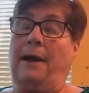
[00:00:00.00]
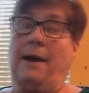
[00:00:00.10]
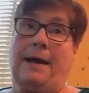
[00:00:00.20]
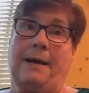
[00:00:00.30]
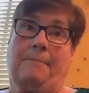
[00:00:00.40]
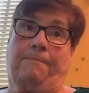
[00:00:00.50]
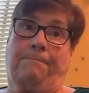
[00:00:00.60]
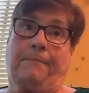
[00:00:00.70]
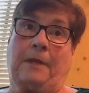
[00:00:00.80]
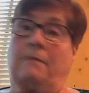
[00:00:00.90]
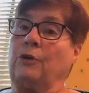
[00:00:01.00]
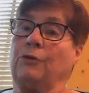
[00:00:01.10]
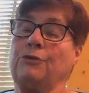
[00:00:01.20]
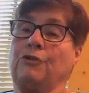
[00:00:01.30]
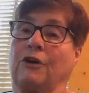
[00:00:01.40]
You
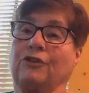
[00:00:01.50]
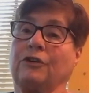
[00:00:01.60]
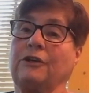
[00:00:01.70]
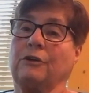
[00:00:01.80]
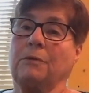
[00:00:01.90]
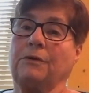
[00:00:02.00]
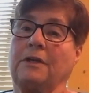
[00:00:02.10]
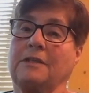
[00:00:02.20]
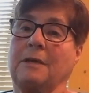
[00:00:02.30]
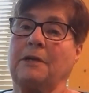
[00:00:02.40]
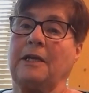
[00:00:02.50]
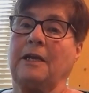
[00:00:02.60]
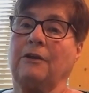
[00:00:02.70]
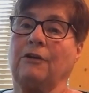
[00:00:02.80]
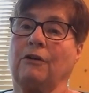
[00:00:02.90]
know, you talked earlier about kids coming to
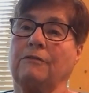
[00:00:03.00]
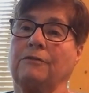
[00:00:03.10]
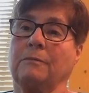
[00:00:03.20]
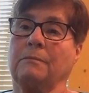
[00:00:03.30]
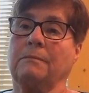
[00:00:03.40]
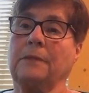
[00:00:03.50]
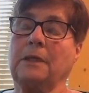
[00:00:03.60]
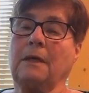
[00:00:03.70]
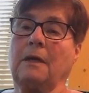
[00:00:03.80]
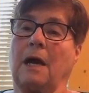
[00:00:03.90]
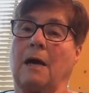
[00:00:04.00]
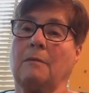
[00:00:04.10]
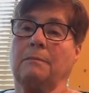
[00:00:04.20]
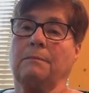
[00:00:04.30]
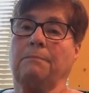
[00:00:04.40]
kindergarten from
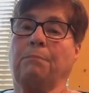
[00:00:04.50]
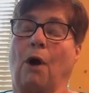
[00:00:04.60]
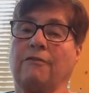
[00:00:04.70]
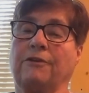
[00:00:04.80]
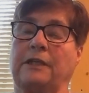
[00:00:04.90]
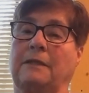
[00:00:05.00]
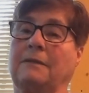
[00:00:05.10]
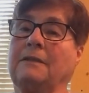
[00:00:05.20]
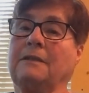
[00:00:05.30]
poverty